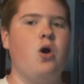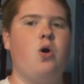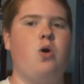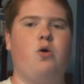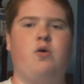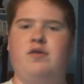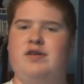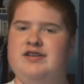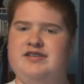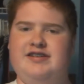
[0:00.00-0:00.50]

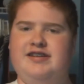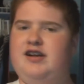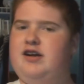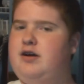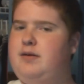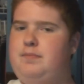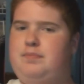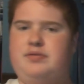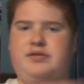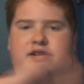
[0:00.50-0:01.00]
Or is it a
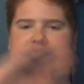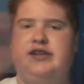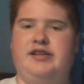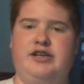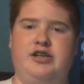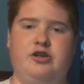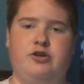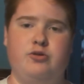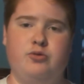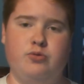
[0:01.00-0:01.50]

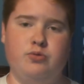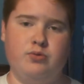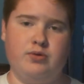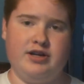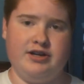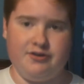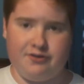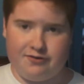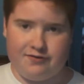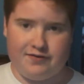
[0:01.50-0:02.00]
completely
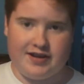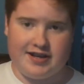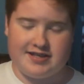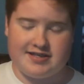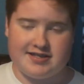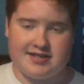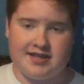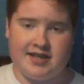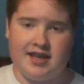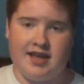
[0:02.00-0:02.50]
new
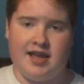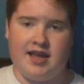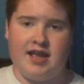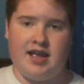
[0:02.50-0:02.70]
interface?